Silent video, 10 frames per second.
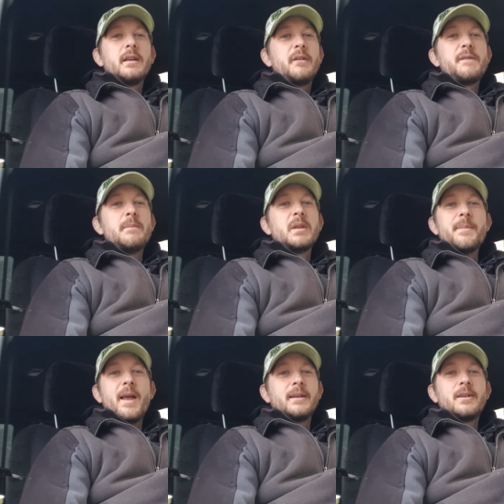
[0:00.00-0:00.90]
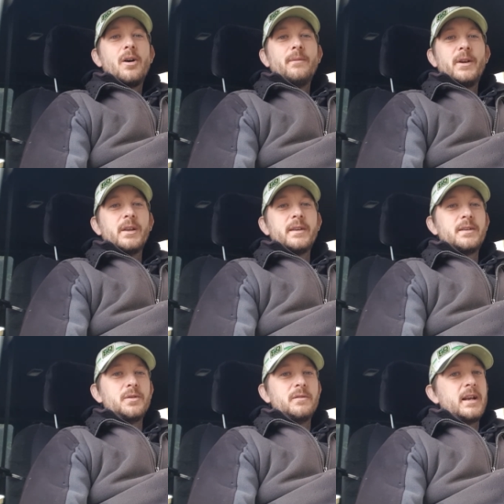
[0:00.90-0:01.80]
a family man can't really
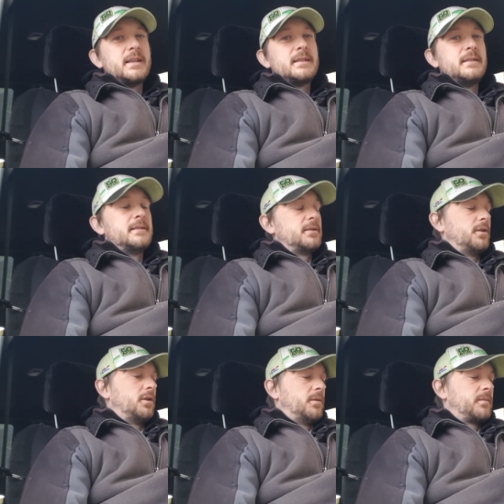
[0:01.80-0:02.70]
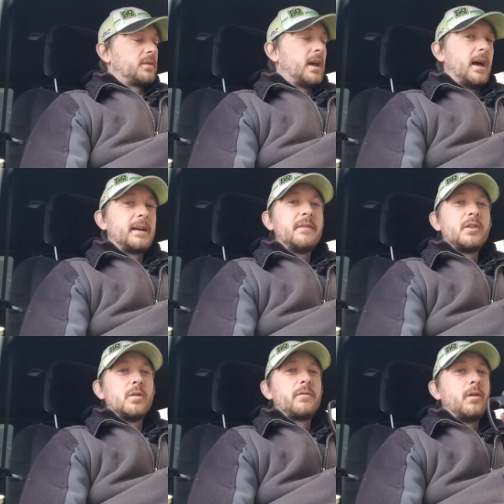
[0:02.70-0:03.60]
do racing. So yeah, I give
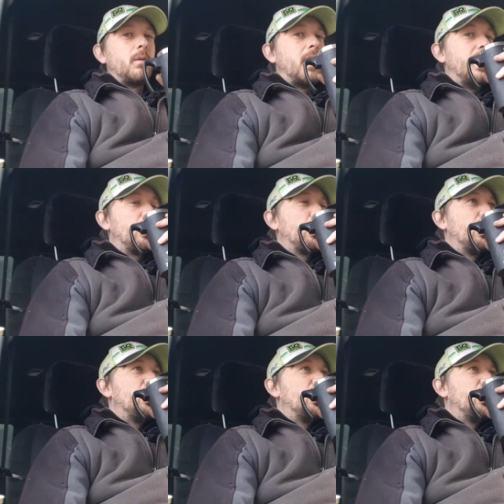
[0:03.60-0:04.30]
it up for a while.